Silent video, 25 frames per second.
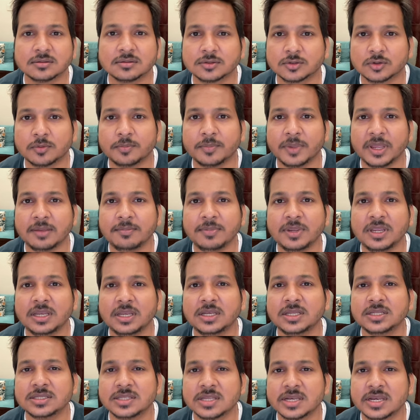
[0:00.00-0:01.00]
so maybe
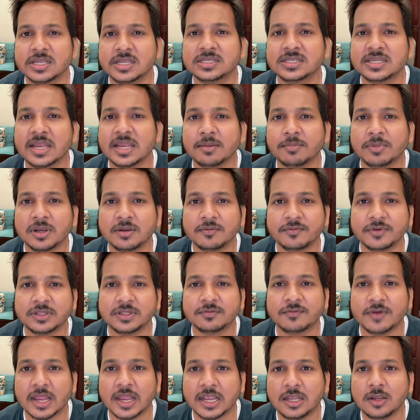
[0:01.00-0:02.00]
it is reasonable with
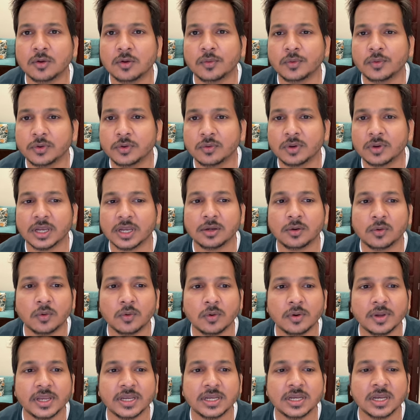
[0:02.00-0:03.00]
value. You can
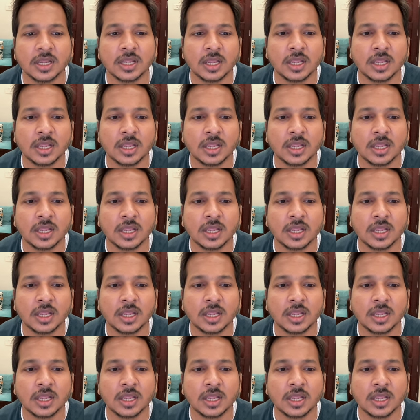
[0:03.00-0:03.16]
go and